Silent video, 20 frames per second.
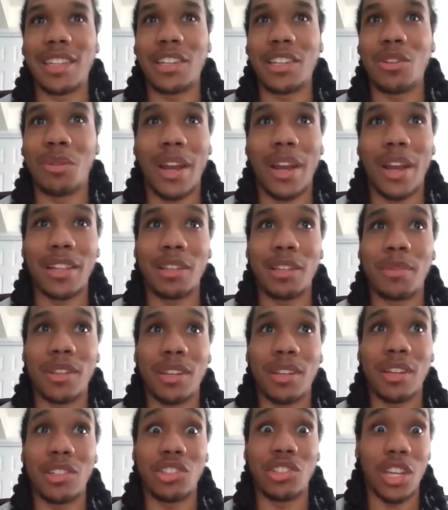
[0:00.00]
You don't have to
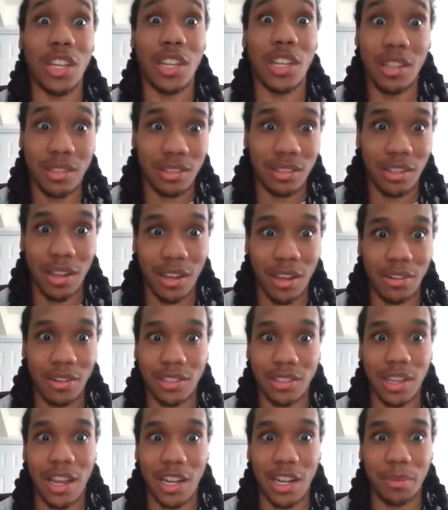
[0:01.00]
be a genius to
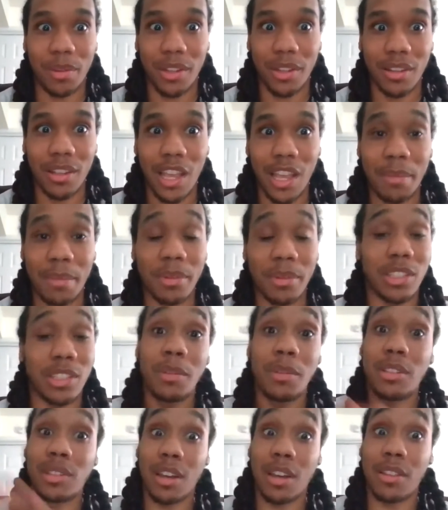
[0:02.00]
understand how to play the game. But some of
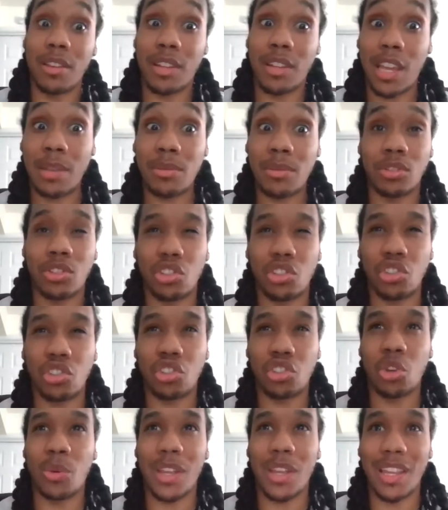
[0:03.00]
these other games are just
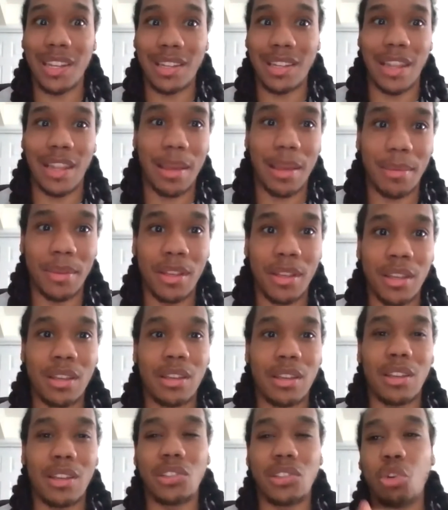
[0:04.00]
so in depth
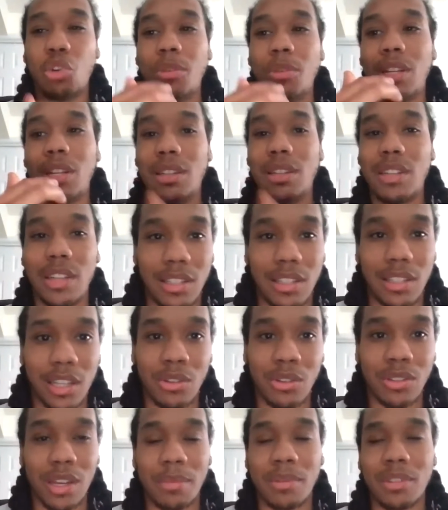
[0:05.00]
and so many
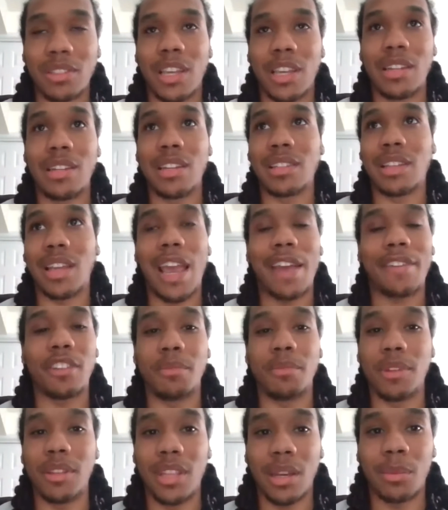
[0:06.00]
details. I'm just saying it doesn't have
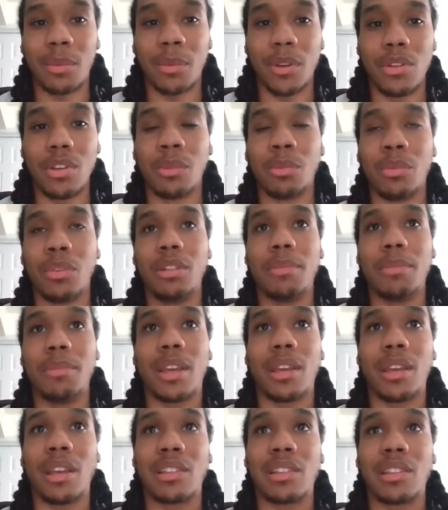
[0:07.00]
to be that way. You can really
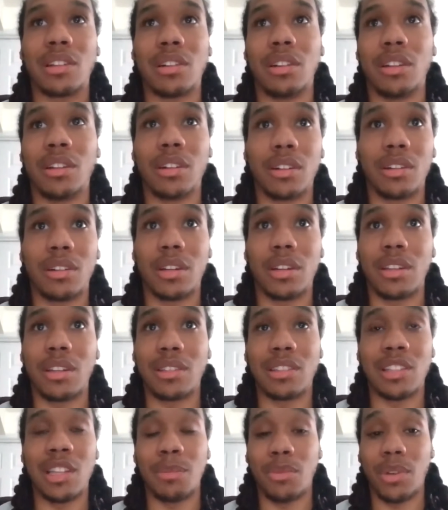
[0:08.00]
make it as clear cut
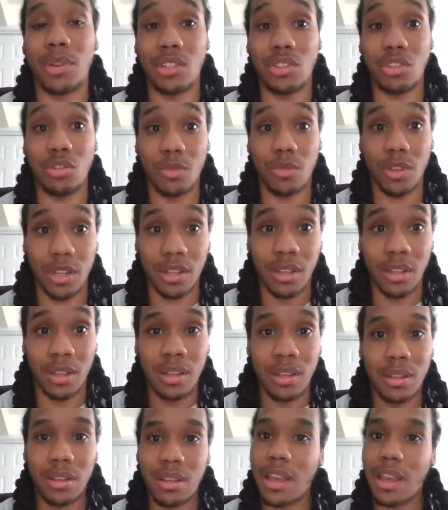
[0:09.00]
and simple as you want,
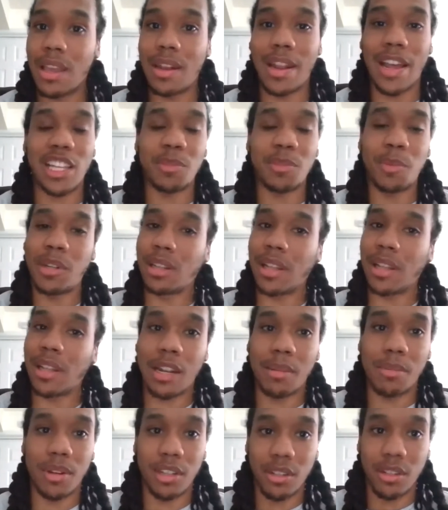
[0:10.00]
and not spend a
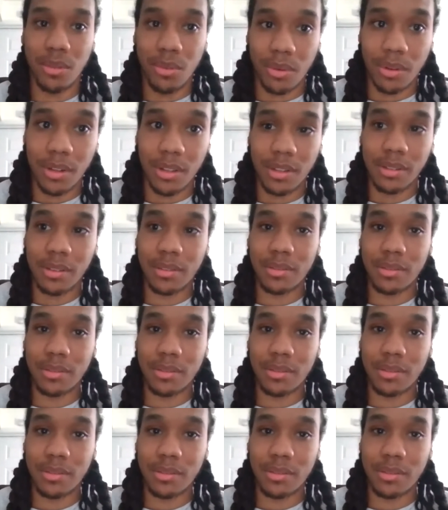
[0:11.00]
lot of money doing it.